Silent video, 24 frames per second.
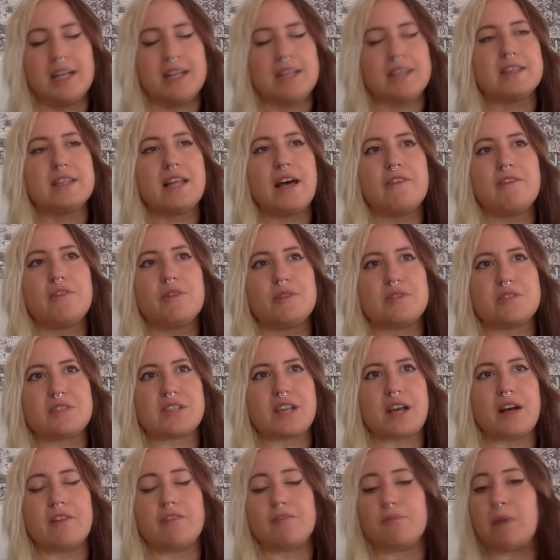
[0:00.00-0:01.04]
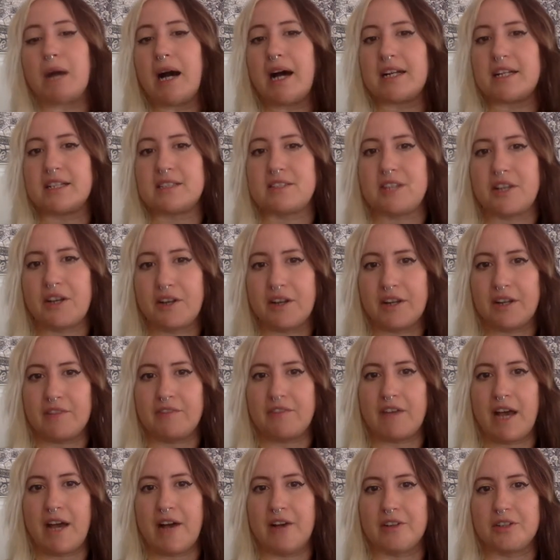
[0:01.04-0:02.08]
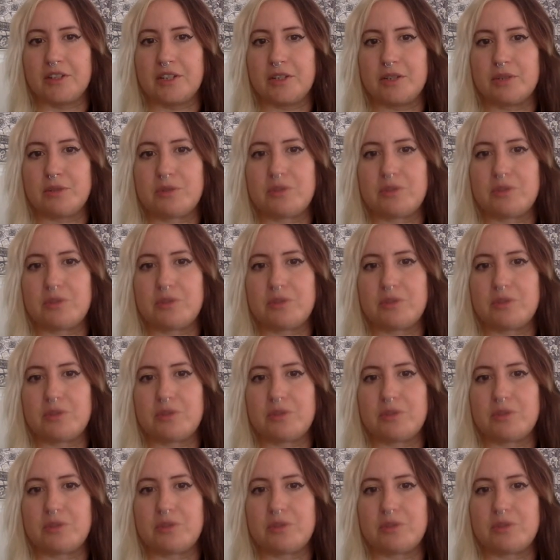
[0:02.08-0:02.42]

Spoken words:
levels of monetary value.